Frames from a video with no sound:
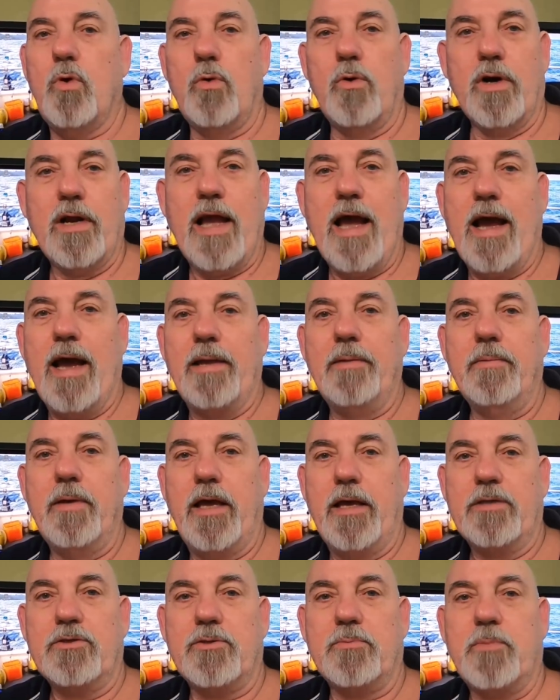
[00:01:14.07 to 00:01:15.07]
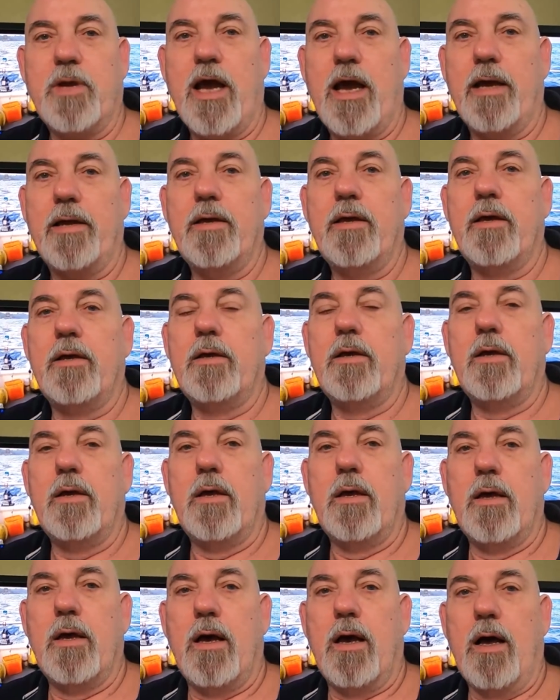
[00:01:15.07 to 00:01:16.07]
or guy, handsome guy,
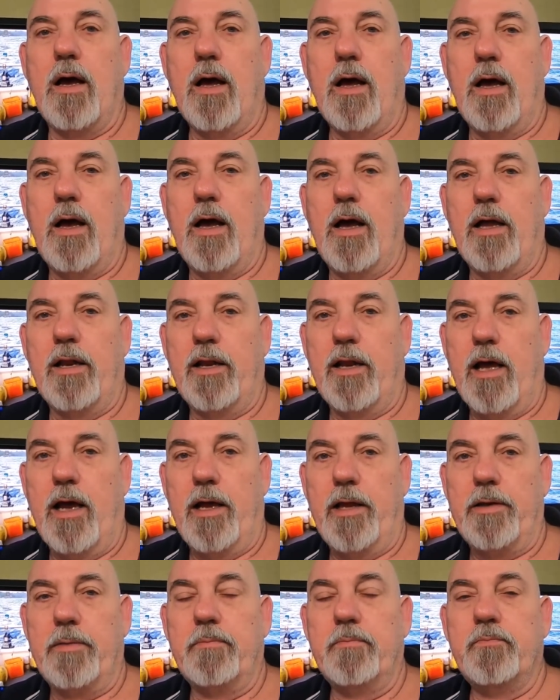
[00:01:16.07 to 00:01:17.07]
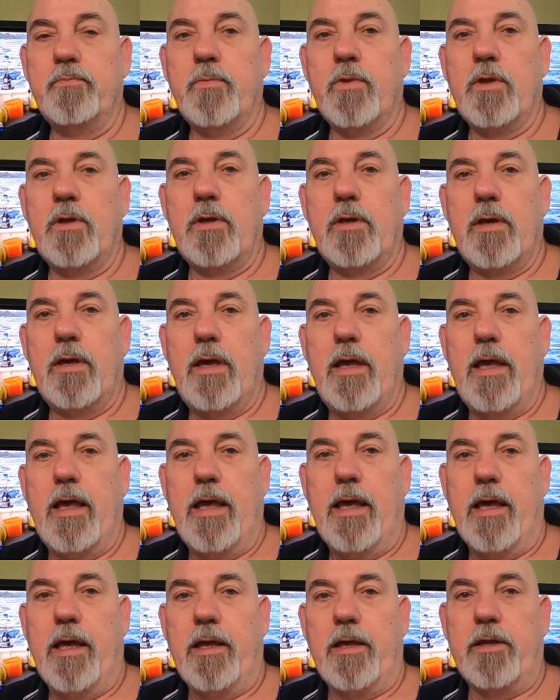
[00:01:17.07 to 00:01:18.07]
online,
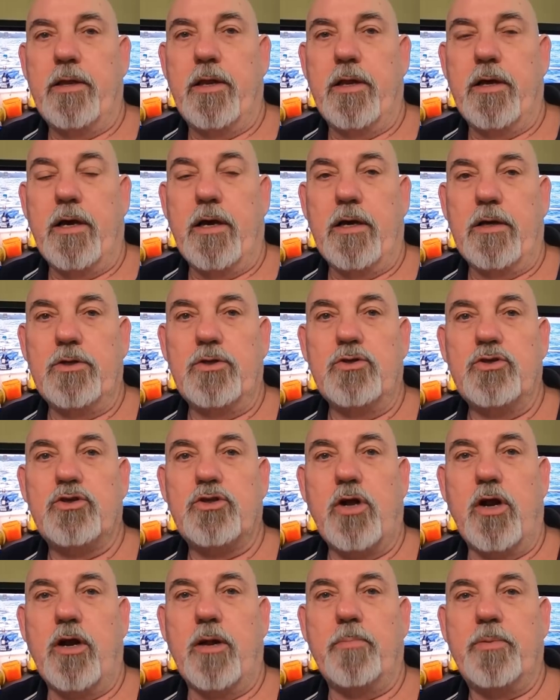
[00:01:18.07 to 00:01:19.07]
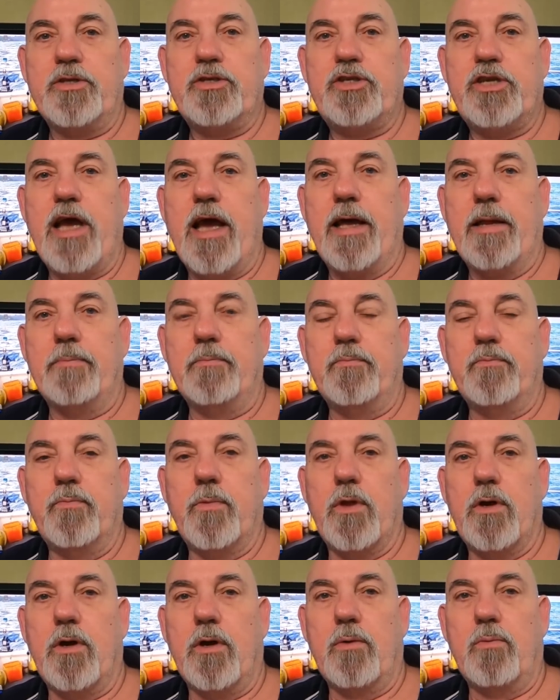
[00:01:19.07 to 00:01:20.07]
and you start up a chat
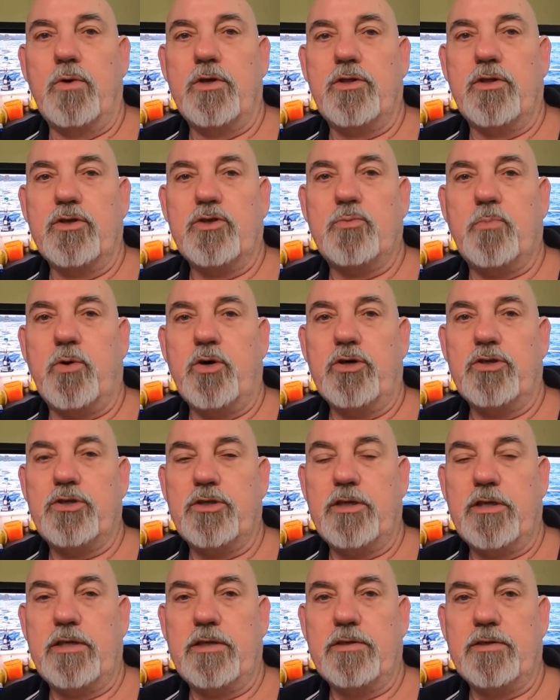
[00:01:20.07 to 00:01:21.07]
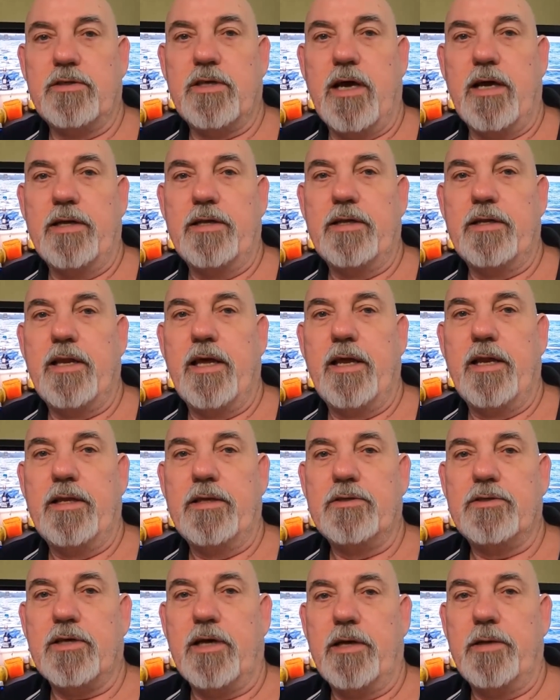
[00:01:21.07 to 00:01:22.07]
with this person inside the
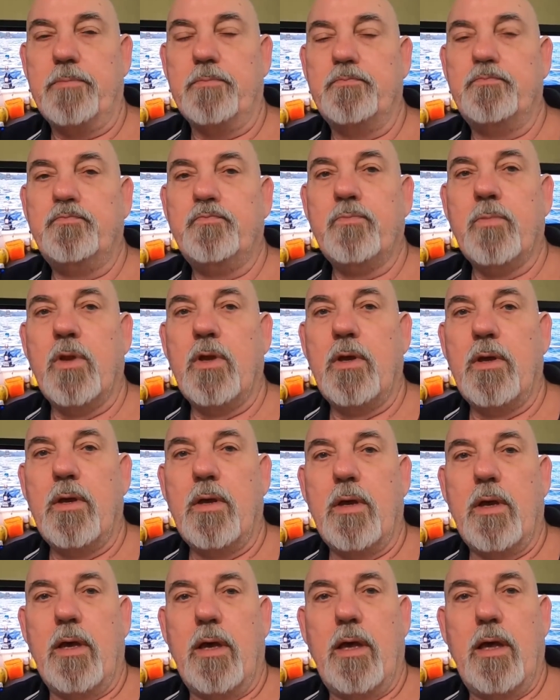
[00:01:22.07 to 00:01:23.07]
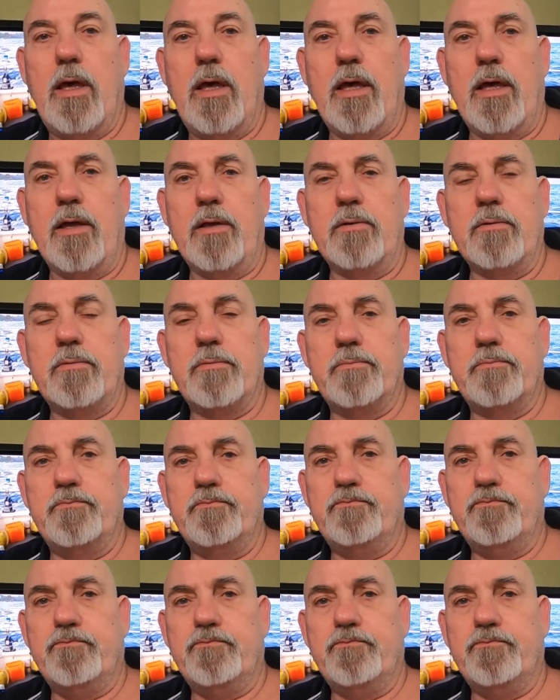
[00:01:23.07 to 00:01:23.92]
dating site. And